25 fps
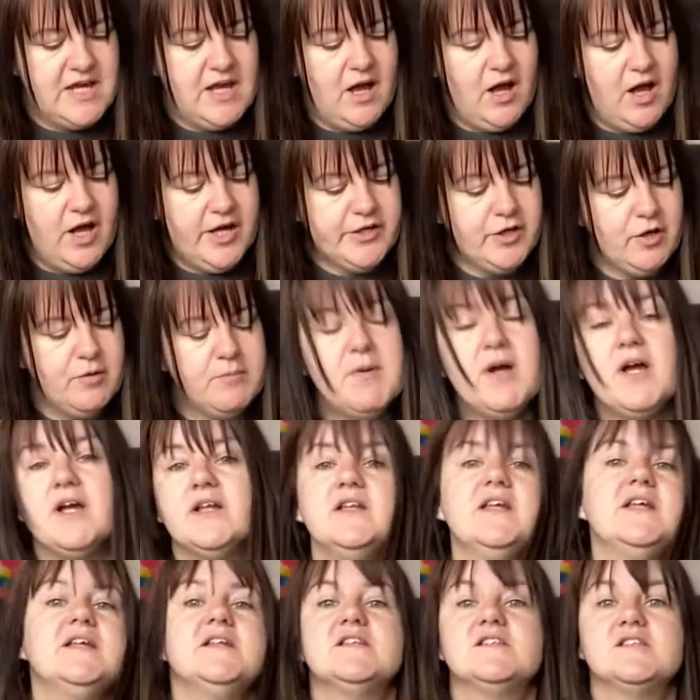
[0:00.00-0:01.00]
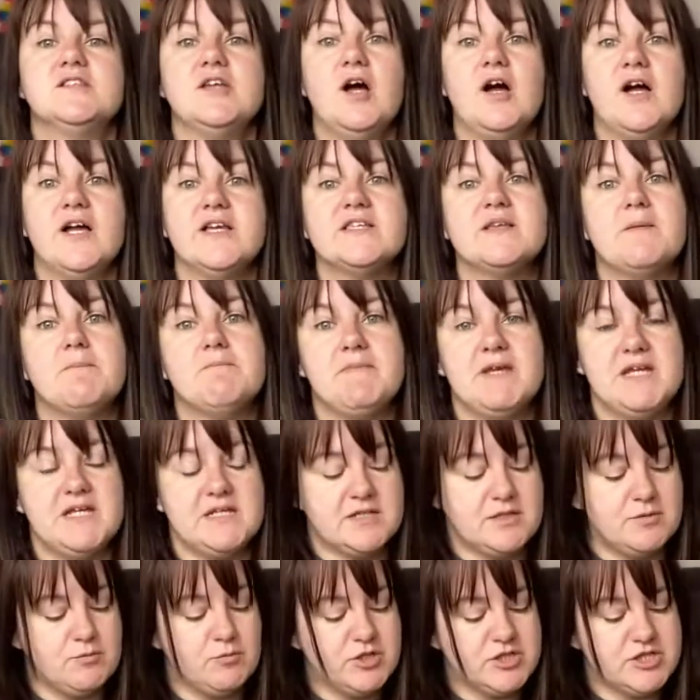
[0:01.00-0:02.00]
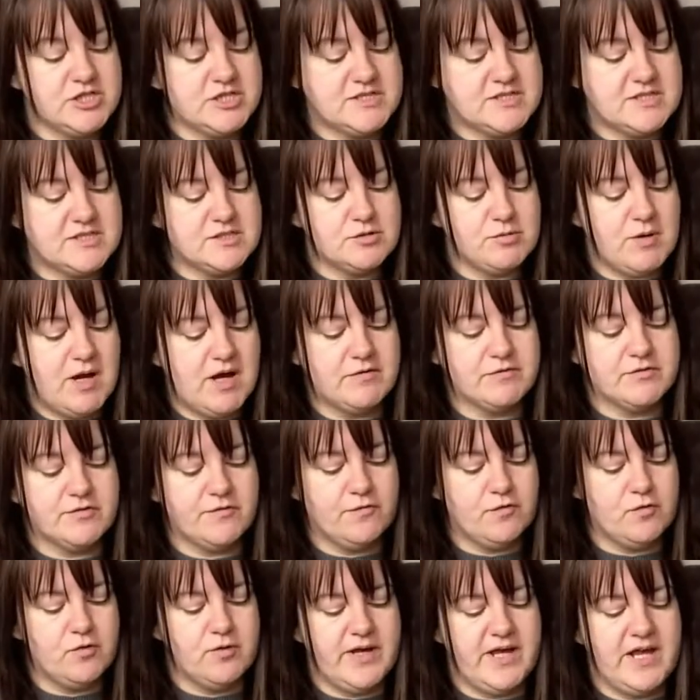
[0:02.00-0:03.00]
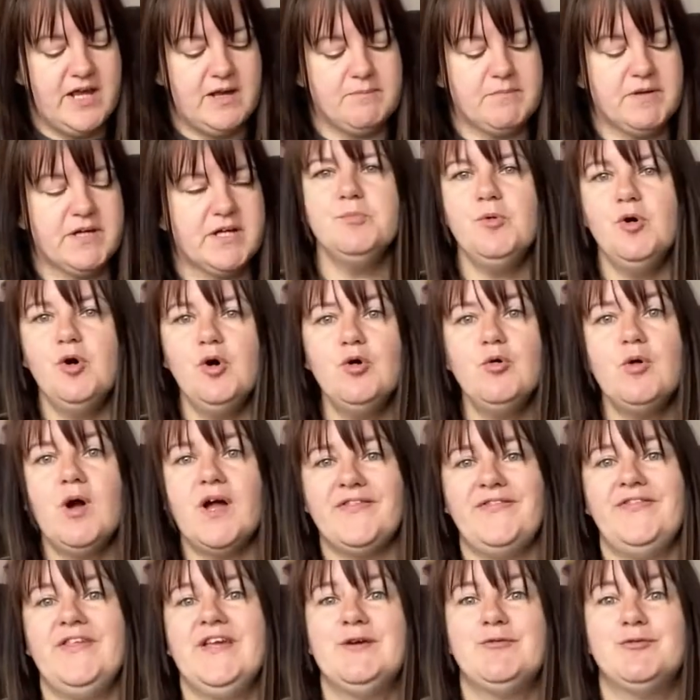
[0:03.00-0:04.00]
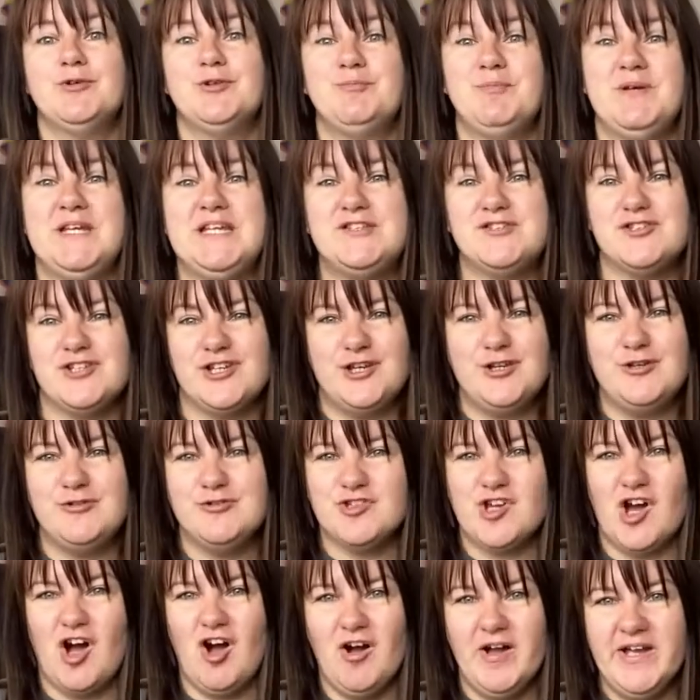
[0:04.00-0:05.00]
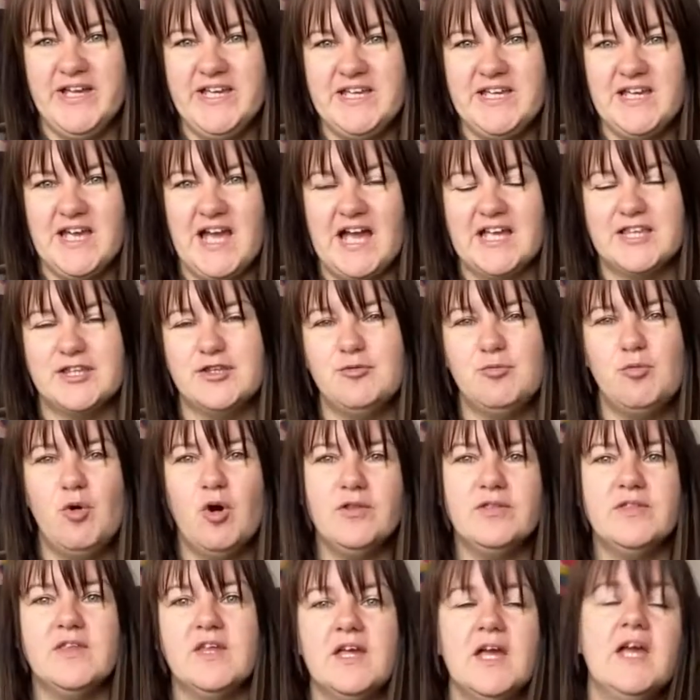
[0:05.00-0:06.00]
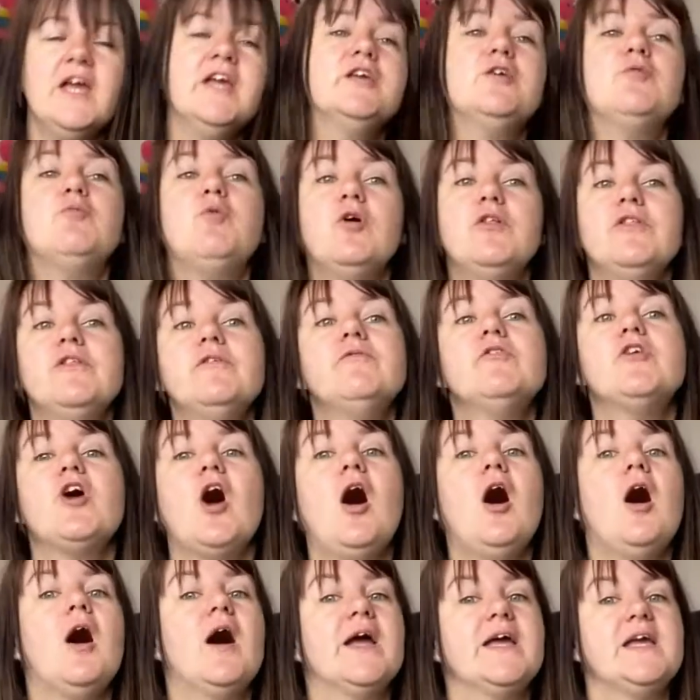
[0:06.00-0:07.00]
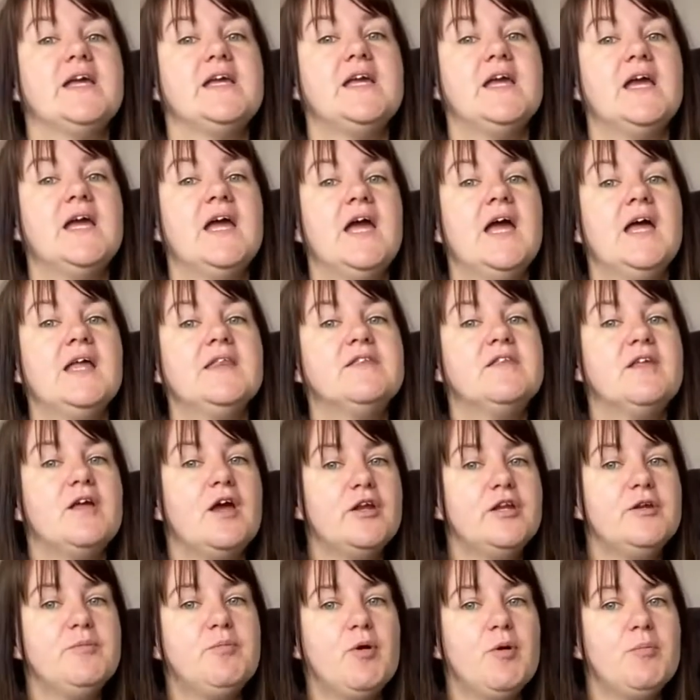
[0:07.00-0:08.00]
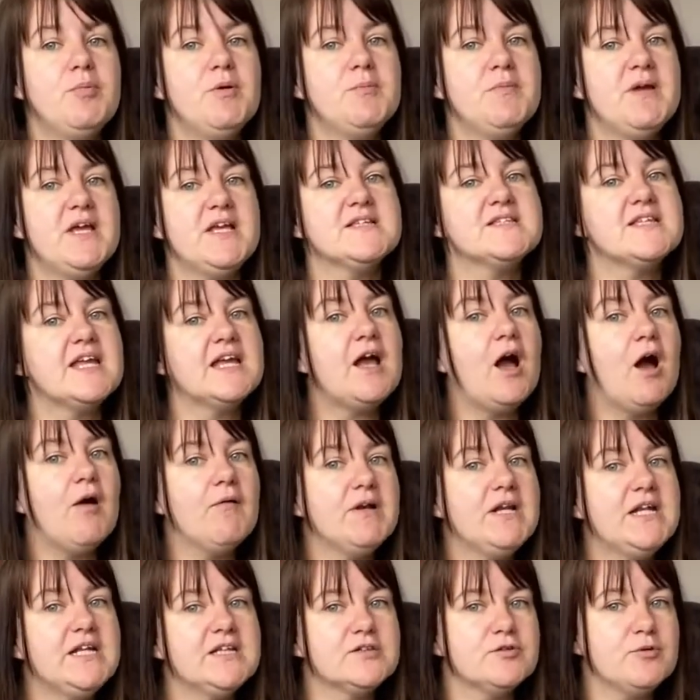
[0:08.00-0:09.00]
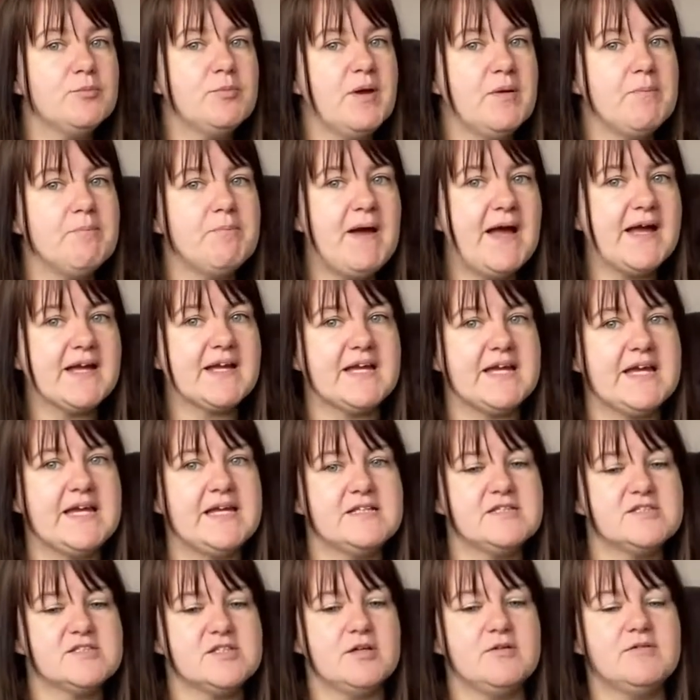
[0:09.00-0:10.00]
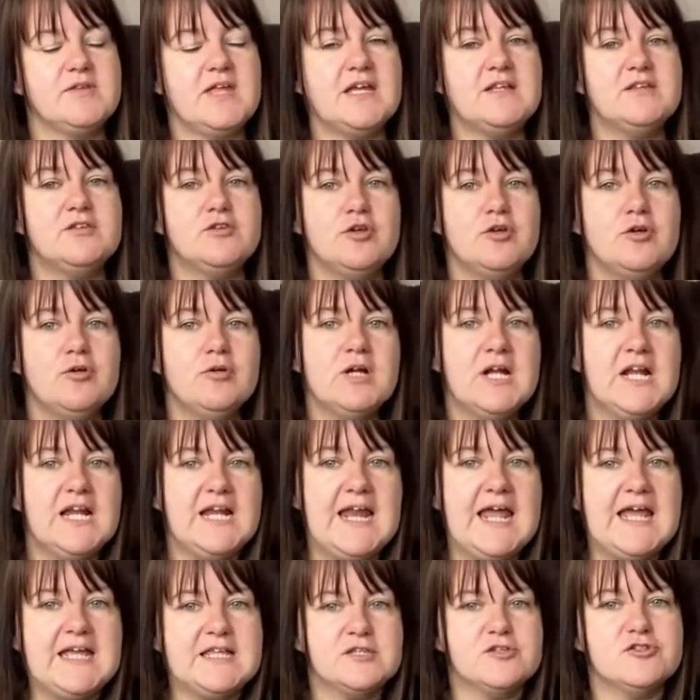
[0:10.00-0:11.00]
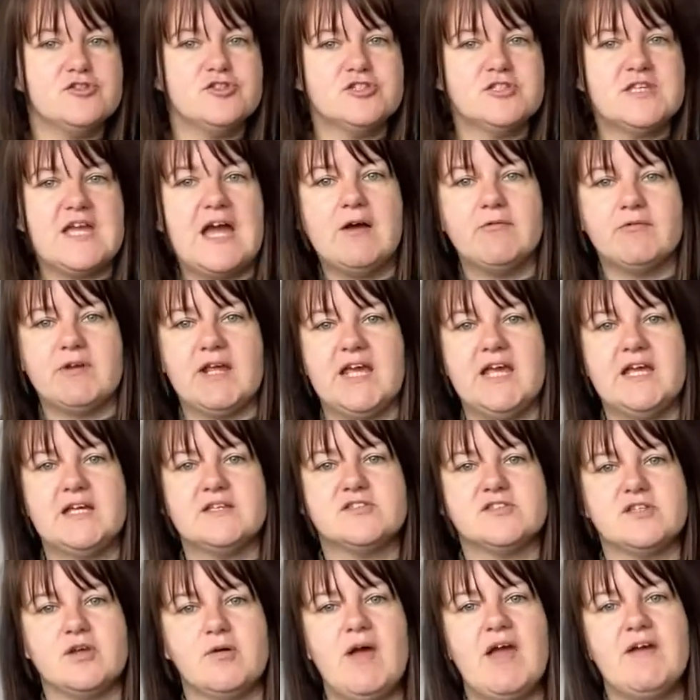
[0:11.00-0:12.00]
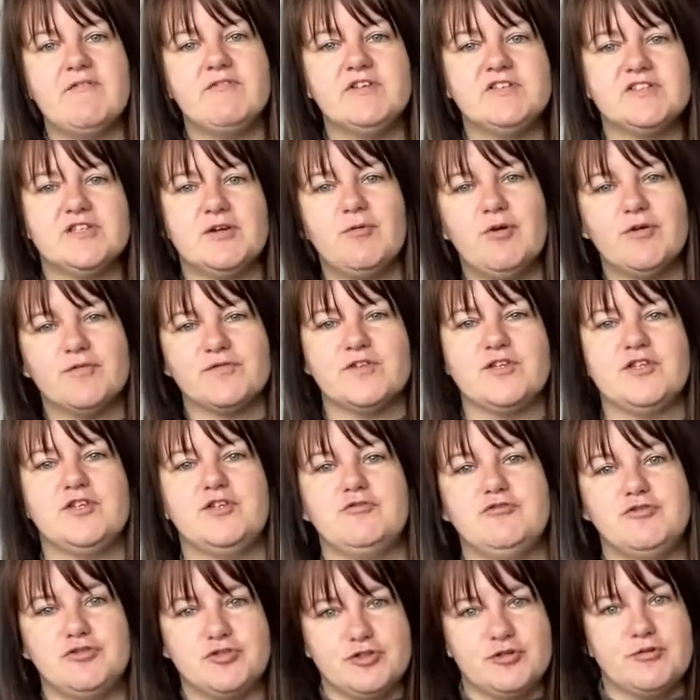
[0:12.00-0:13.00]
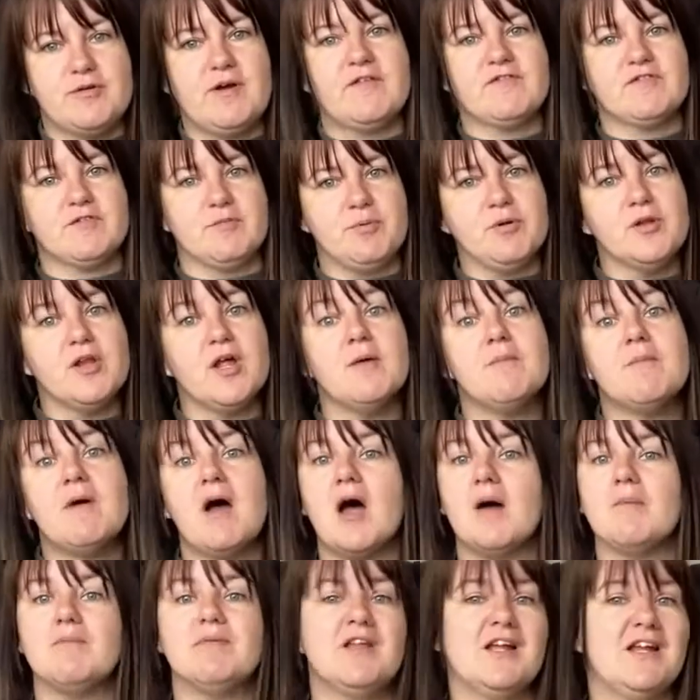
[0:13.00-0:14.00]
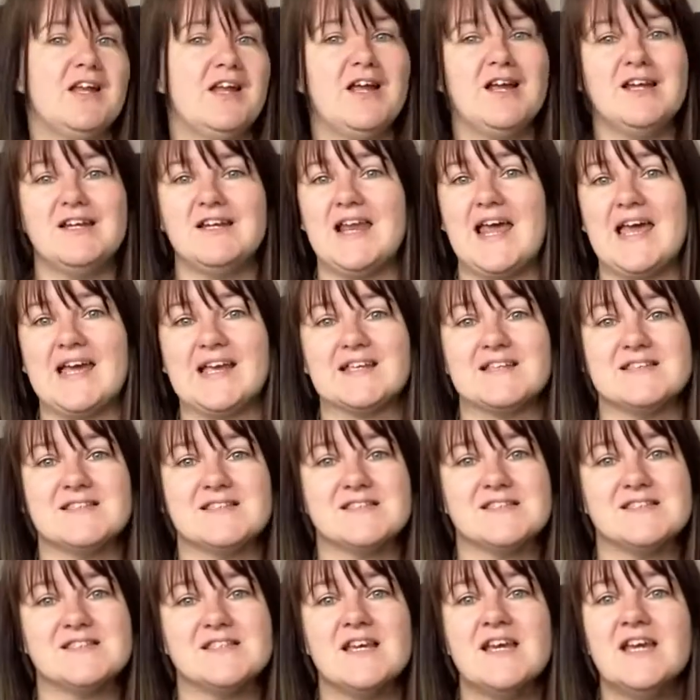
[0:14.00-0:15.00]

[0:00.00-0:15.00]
I got mine in a size medium, which is a 12 to 14. Small, I think, would be too tight, and you want them tight. The only problem is they are a little bit baggy, so they do clench down here. So every so often you do have to pull them up, like leggings.